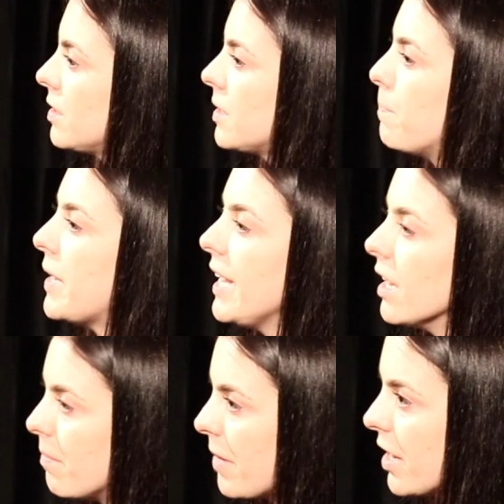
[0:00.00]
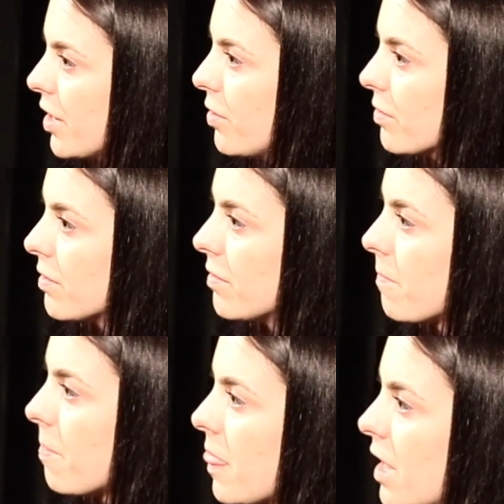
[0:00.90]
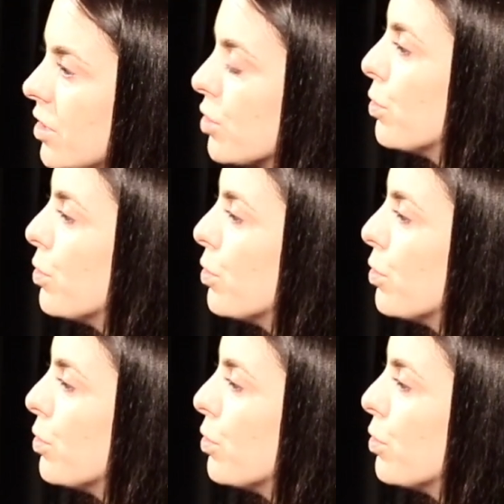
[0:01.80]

to pee on my own, to